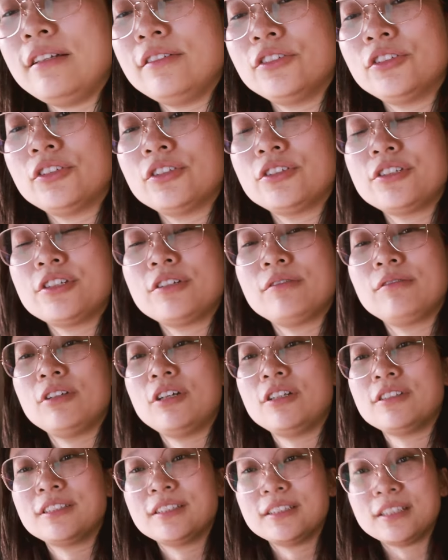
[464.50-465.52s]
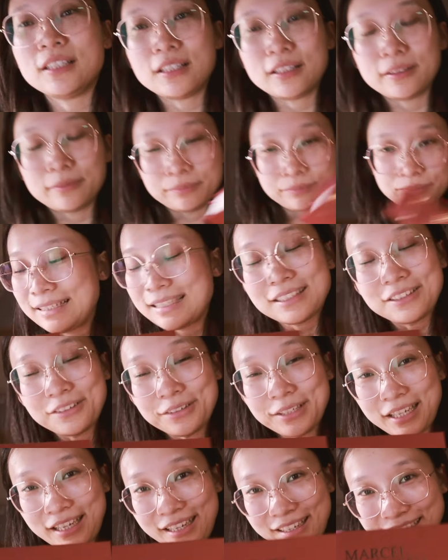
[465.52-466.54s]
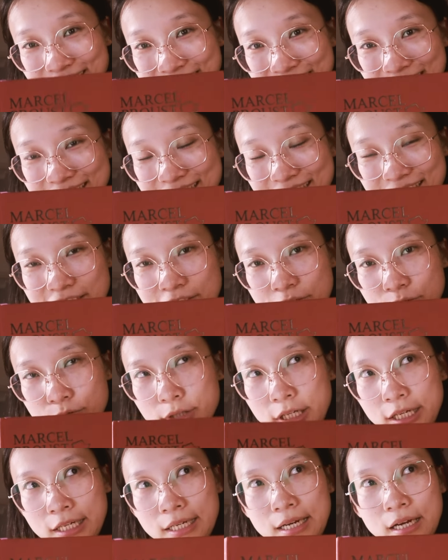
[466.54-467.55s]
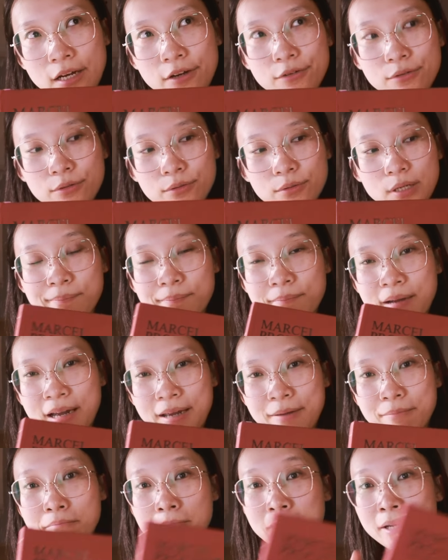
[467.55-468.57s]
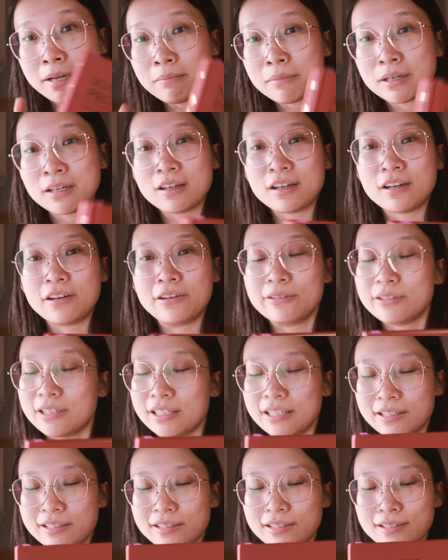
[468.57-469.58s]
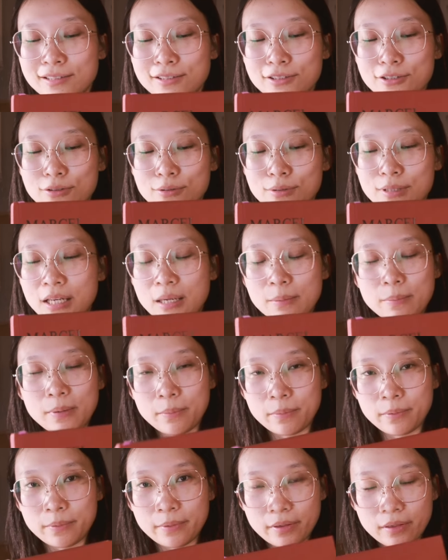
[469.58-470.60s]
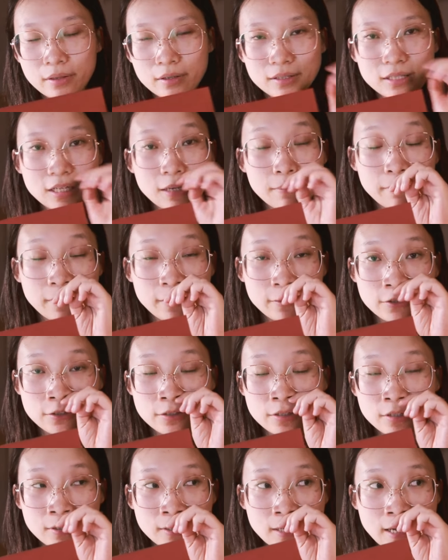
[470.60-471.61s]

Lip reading: In Search of Lost Time. That's okay. At least right now my minimum goal is to keep up with the 10 pages a